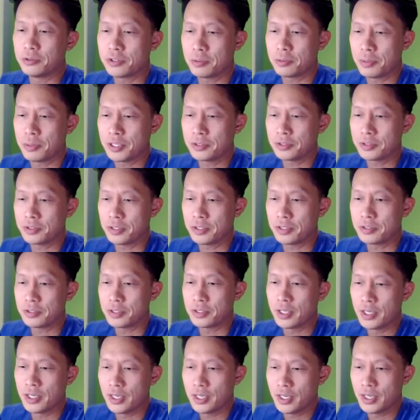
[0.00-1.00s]
dependencies,
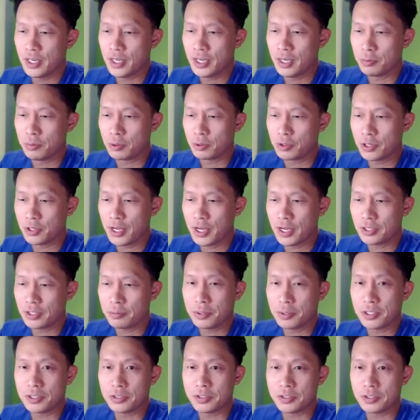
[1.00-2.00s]
and we're going to add
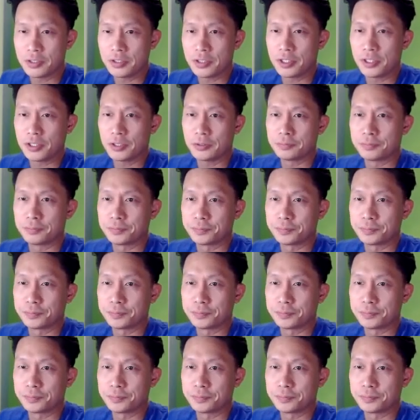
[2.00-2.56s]
dependencies here.